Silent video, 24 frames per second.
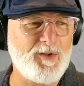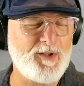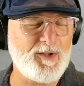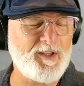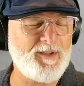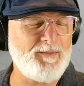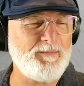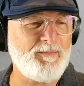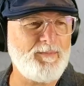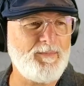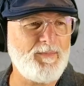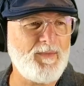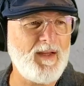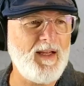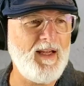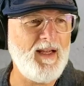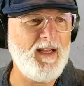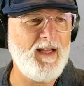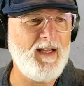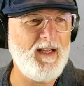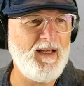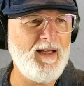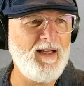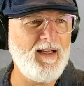it
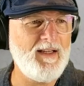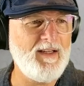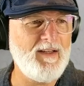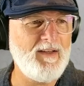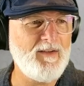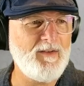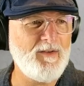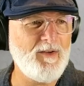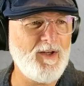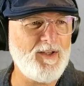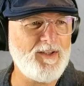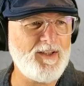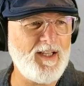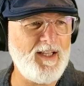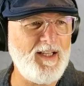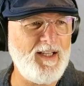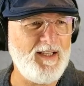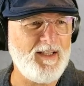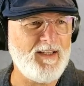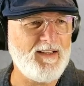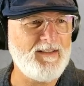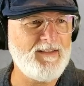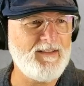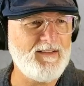right there,
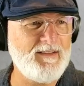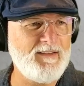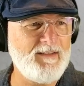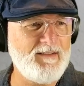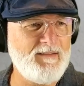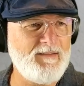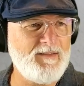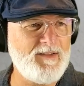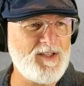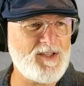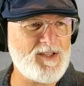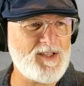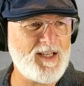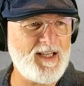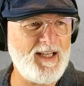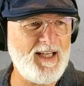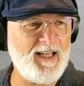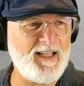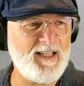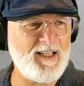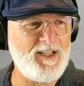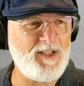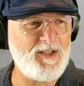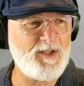just cut
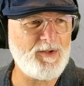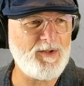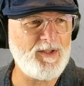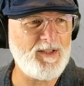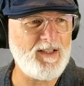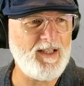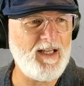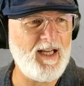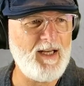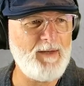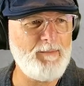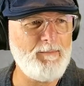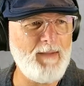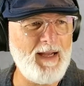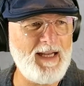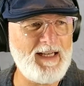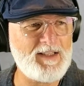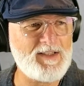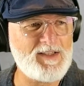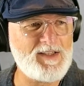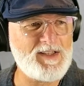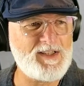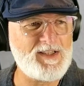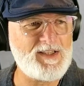into it and made a
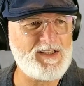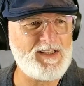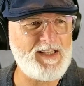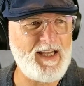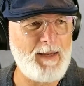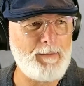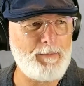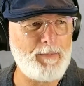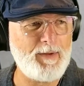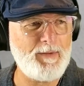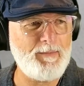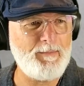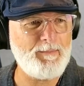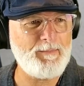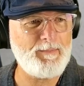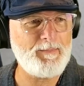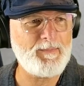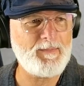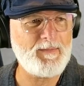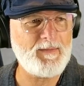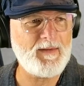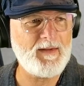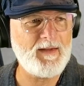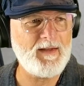step
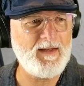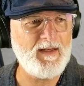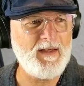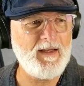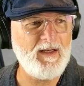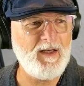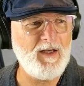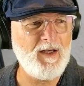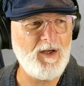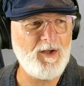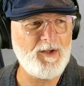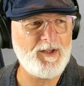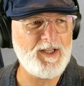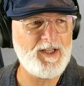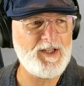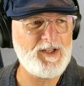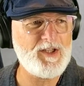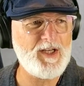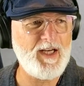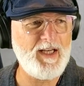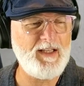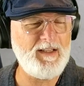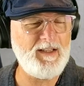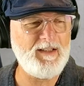on each
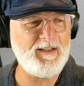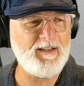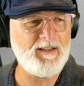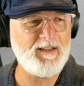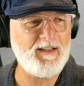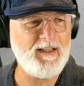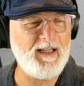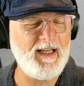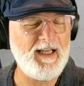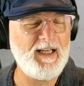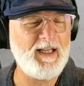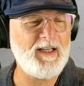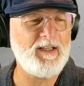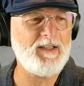end, and